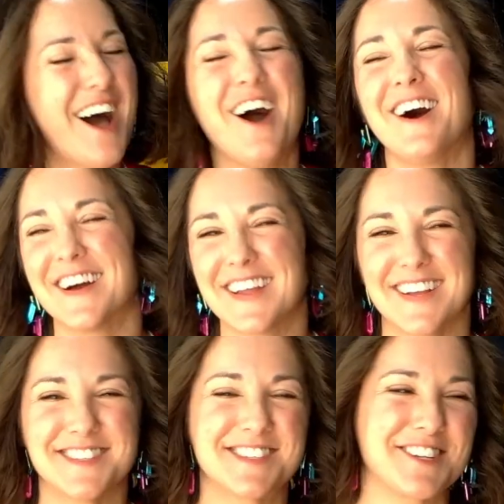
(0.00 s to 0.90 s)
on
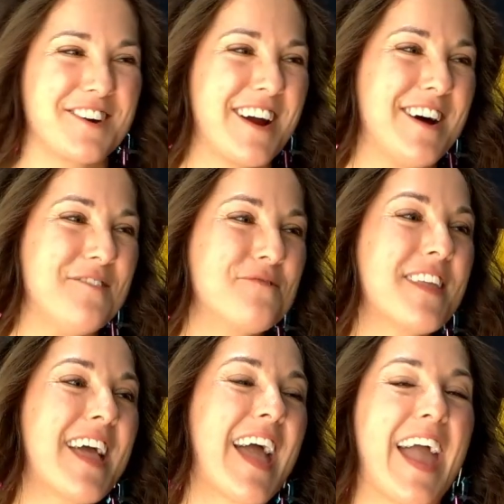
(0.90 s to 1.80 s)
Instagram.
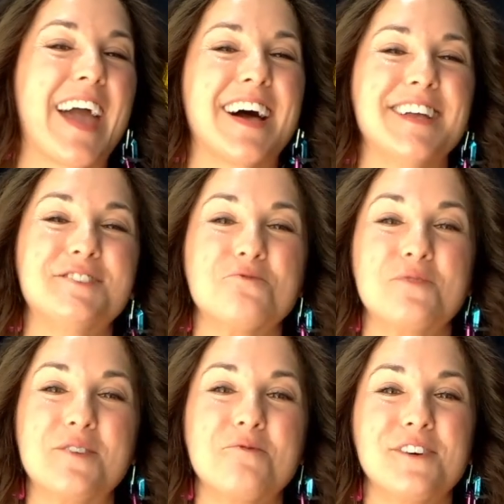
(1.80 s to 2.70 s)
And
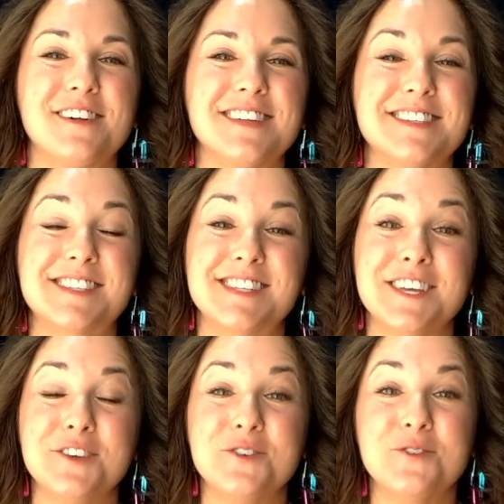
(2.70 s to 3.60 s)
we will see
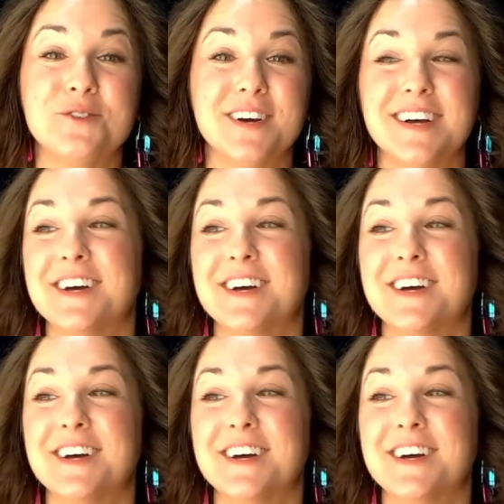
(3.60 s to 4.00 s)
you